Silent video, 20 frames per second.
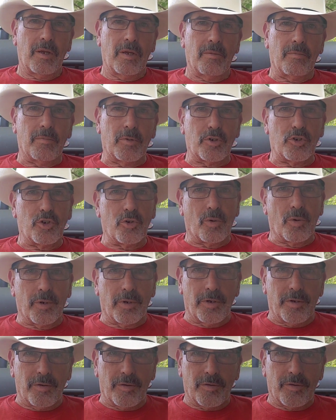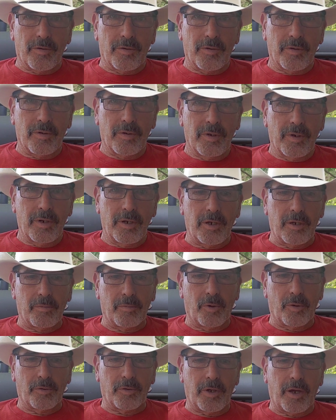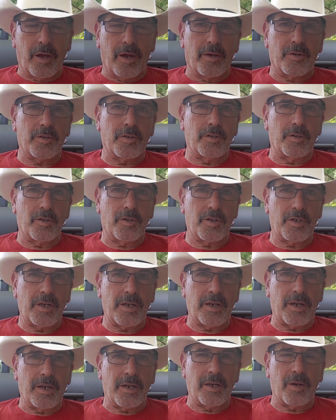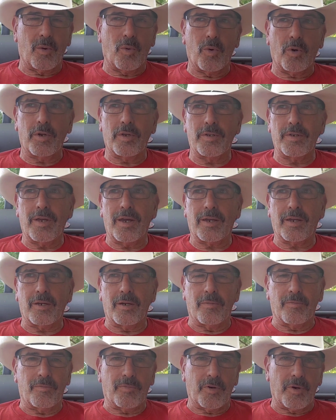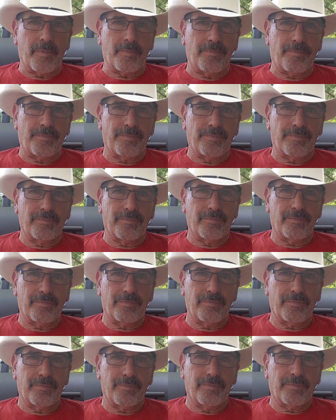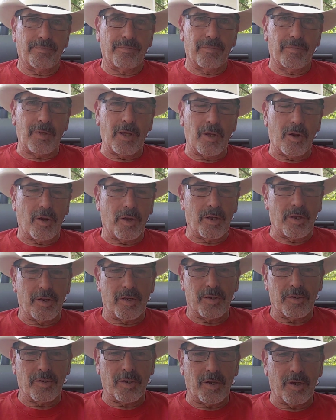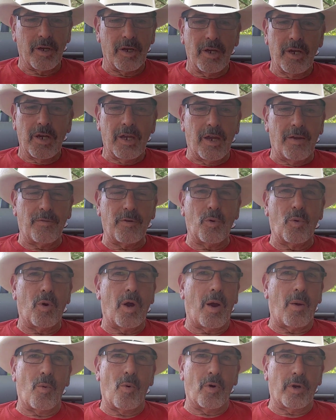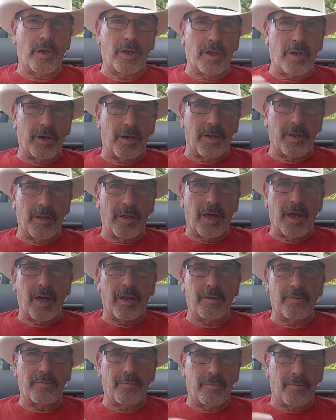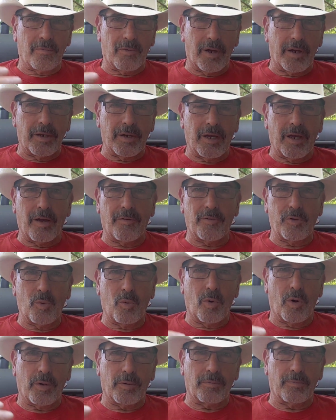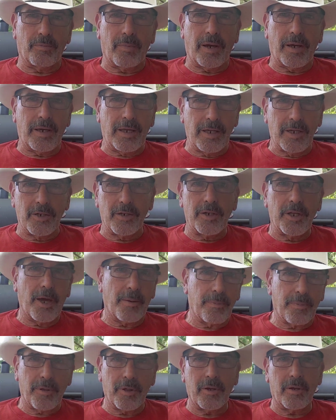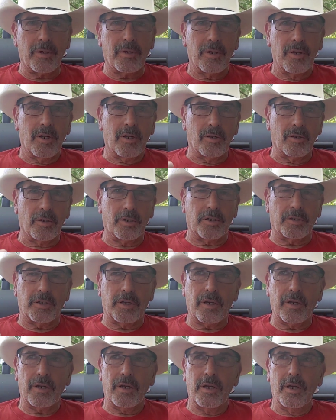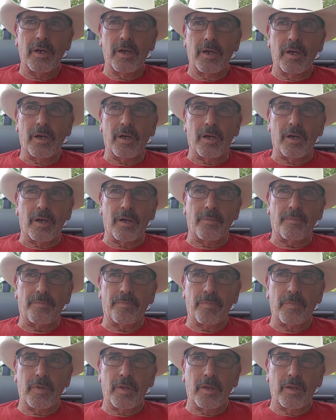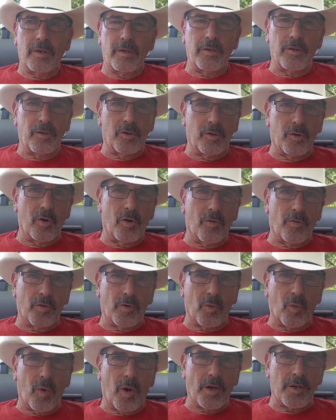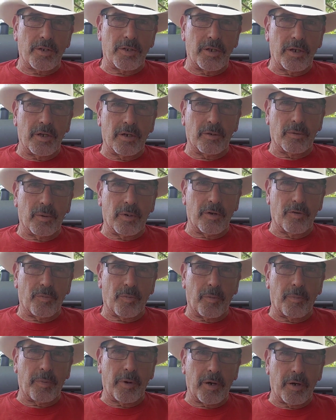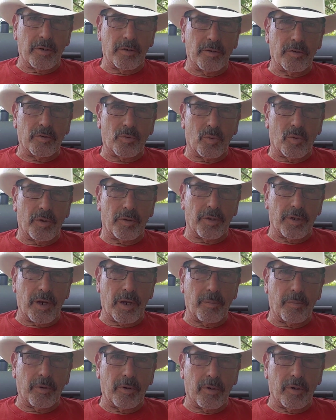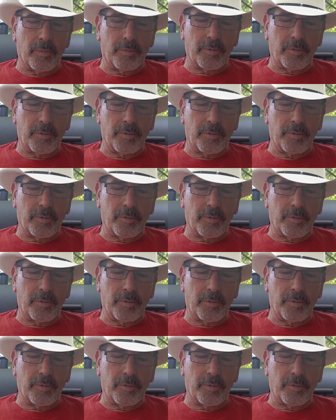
majorities in both the House and the Senate. Now, where does that come from? It's I won't get into that right now. If you want my in-depth look at that, you can go over and watch the integrated preparedness one that I put up